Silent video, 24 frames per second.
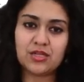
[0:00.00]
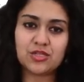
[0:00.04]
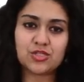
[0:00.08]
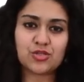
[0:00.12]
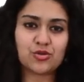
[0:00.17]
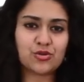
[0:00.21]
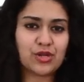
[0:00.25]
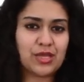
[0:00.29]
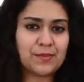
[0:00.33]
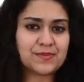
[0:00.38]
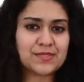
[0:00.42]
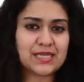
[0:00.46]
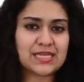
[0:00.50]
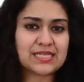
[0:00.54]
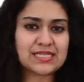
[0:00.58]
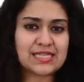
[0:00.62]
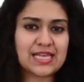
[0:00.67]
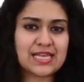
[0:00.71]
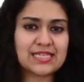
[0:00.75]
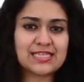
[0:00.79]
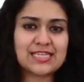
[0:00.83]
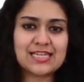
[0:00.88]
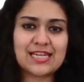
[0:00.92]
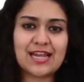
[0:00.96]
To reap
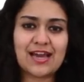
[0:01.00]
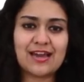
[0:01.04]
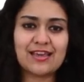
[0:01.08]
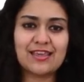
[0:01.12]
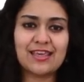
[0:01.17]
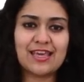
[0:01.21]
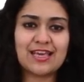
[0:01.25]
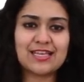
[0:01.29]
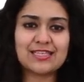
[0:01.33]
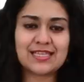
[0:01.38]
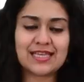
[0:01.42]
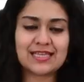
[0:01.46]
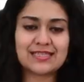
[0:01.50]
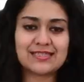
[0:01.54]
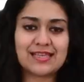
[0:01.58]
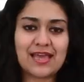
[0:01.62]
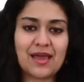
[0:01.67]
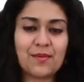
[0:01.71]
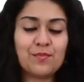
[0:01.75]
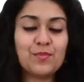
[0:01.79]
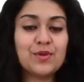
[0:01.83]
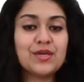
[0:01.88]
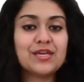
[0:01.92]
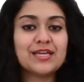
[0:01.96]
success in I E S
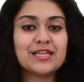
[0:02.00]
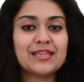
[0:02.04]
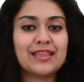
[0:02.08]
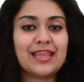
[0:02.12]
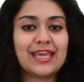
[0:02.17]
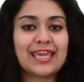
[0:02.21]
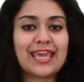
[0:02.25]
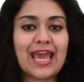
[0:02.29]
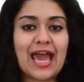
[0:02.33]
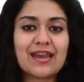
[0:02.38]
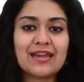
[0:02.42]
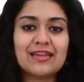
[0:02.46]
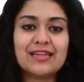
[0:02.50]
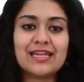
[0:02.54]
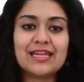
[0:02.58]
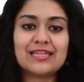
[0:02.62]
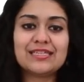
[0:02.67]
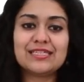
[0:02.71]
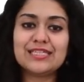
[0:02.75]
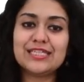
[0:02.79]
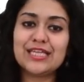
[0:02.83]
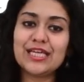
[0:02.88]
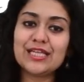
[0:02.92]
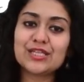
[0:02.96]
exam, the
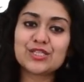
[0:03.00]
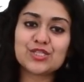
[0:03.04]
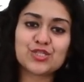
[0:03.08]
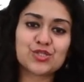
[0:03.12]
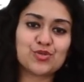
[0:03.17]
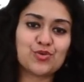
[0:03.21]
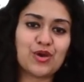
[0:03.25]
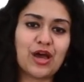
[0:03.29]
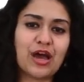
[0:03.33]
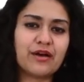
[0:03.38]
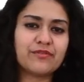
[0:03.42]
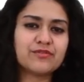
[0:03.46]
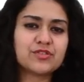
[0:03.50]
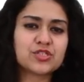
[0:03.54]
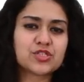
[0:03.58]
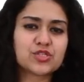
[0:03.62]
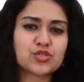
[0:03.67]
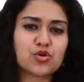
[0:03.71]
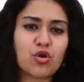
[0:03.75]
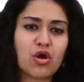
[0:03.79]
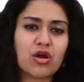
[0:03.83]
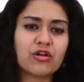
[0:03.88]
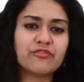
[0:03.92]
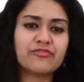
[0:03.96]
candidate needs to have
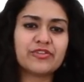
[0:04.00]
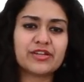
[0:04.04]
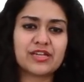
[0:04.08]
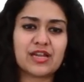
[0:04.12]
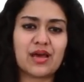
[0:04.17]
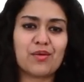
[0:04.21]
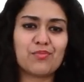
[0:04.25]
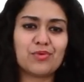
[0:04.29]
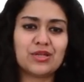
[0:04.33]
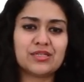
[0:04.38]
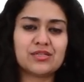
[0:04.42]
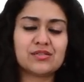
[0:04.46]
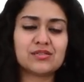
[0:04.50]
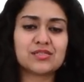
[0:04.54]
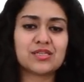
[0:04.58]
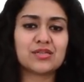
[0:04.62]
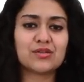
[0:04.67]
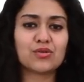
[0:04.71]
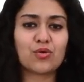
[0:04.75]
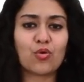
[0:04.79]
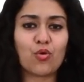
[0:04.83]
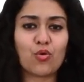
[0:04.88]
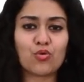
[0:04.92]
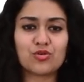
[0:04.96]
strong fundamentals
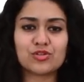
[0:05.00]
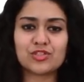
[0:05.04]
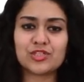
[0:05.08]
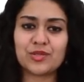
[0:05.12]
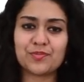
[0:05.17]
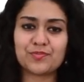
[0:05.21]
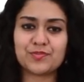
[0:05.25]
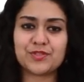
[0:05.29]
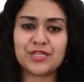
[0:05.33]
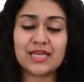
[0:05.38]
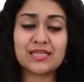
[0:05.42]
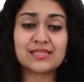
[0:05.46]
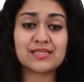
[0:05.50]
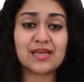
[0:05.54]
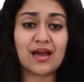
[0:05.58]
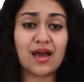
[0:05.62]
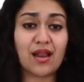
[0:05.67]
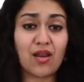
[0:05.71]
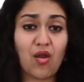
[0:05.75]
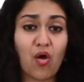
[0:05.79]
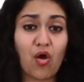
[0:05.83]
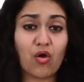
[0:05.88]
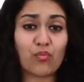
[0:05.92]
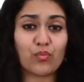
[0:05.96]
in core subjects
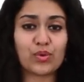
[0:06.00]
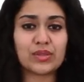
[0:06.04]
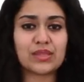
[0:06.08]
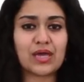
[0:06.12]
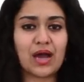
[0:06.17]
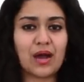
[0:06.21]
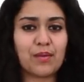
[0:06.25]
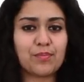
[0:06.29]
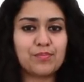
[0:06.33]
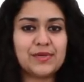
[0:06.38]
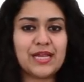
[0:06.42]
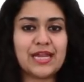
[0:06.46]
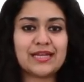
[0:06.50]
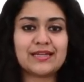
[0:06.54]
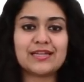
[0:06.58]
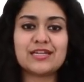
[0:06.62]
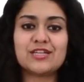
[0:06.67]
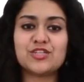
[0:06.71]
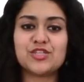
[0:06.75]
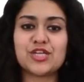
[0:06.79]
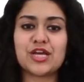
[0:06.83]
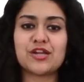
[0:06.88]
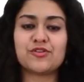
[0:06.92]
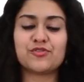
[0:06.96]
along with
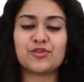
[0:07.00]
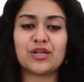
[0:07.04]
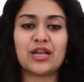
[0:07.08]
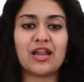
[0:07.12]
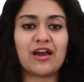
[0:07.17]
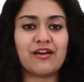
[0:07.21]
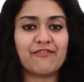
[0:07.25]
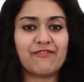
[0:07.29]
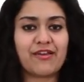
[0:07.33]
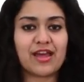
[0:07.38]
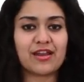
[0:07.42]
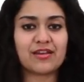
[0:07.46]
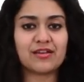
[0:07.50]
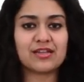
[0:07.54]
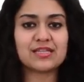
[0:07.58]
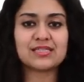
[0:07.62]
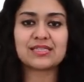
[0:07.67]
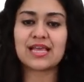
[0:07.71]
updated general awareness